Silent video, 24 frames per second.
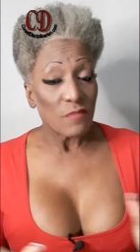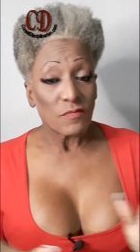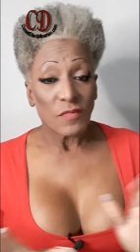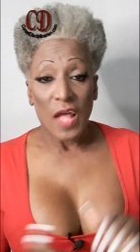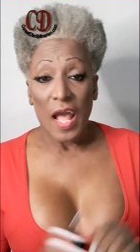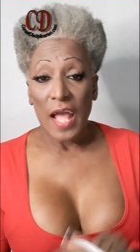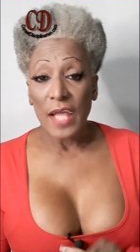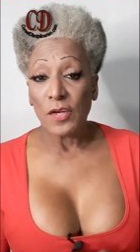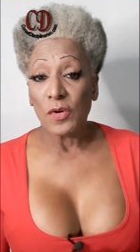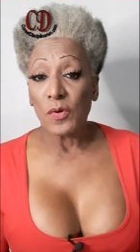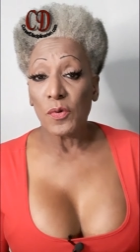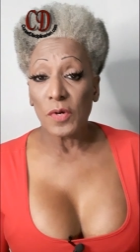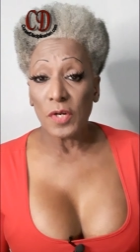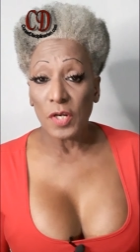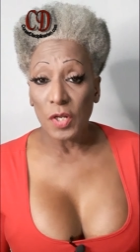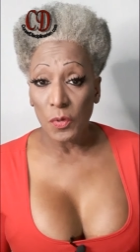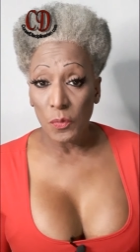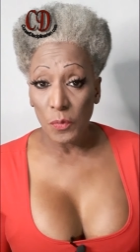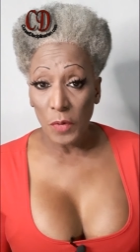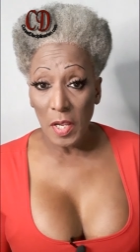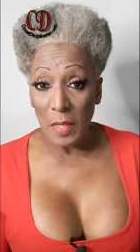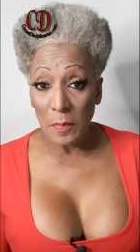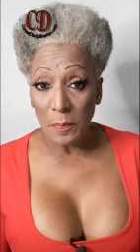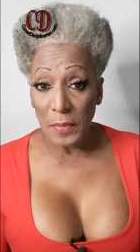I go on a
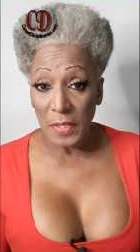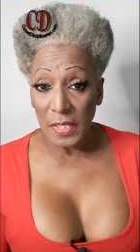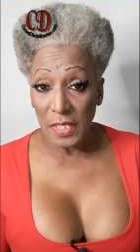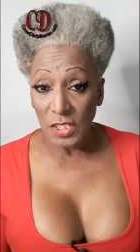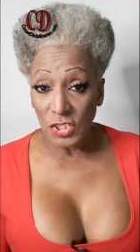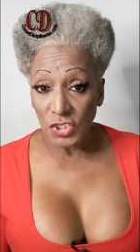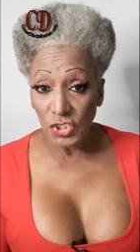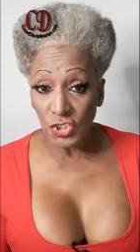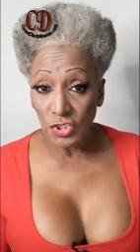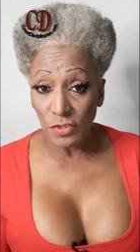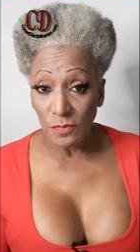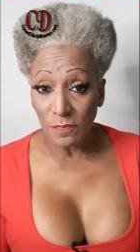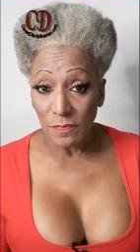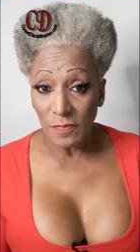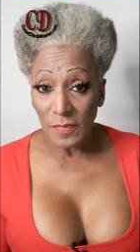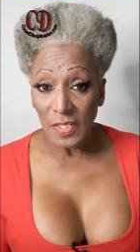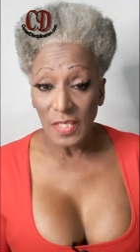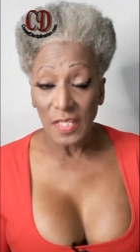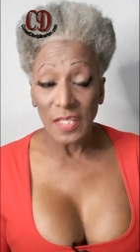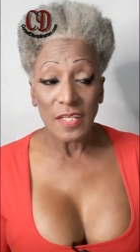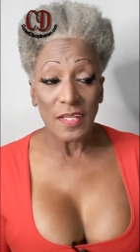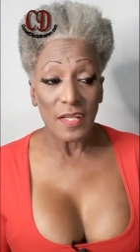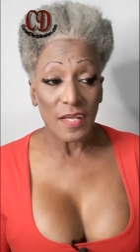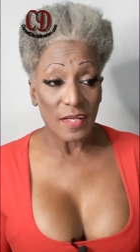grape binge.
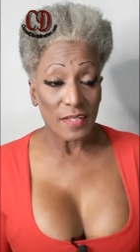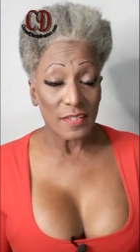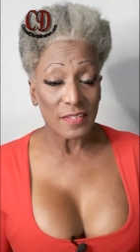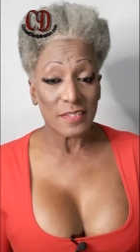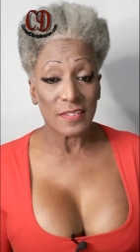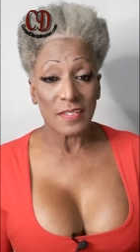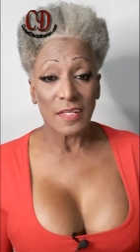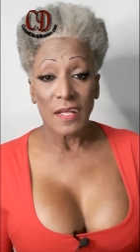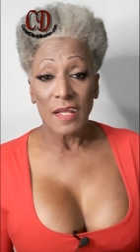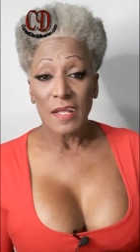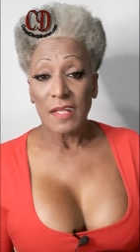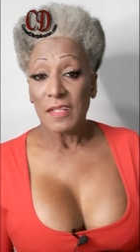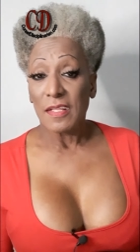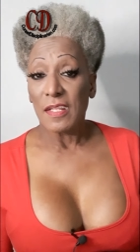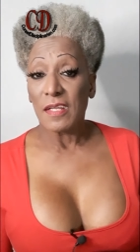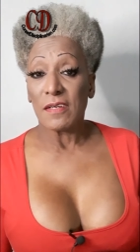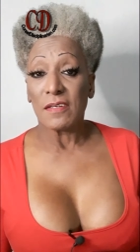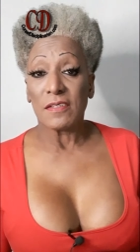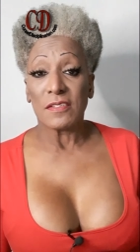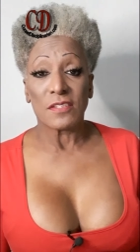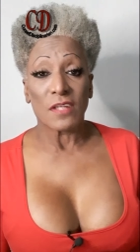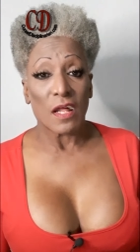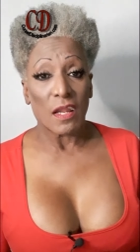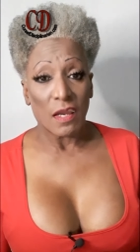Yes,
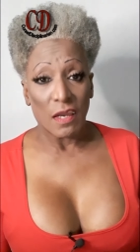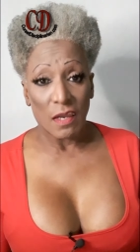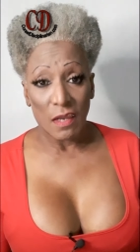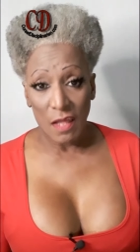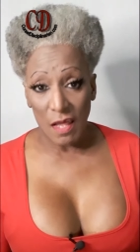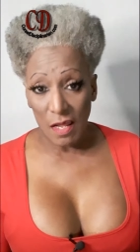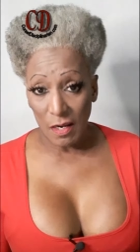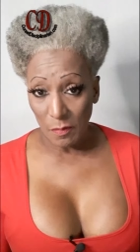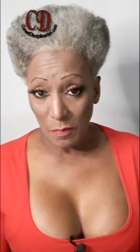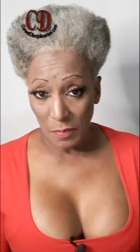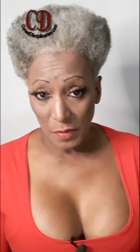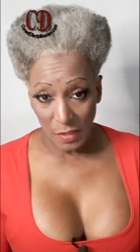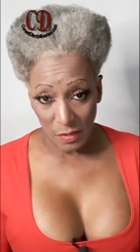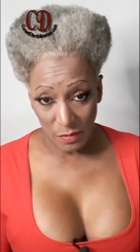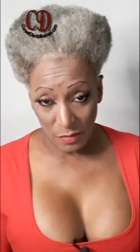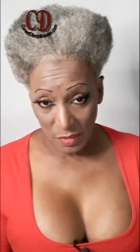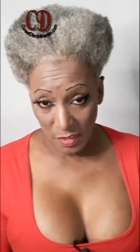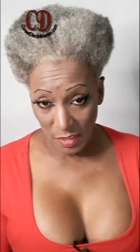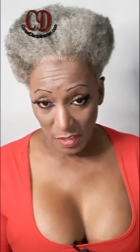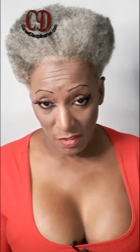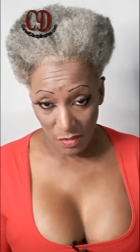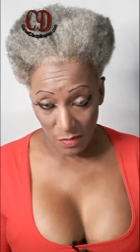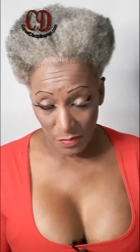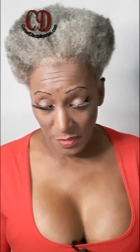there's a lot of
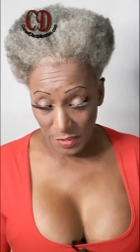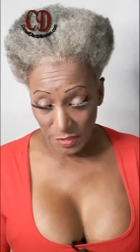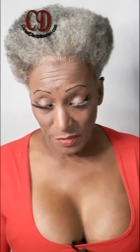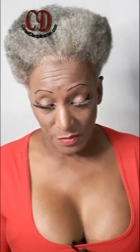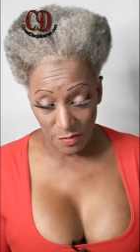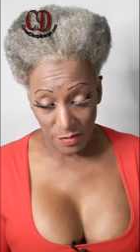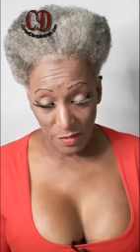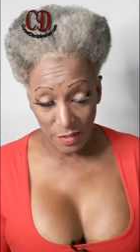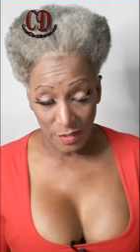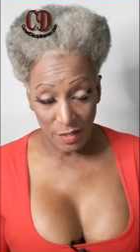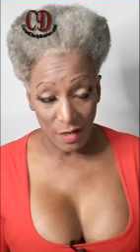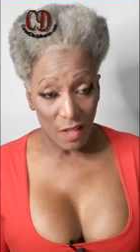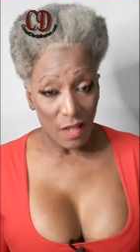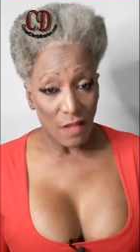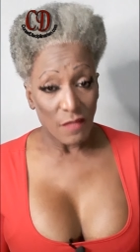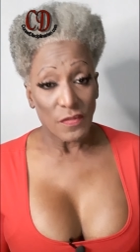bloating going on.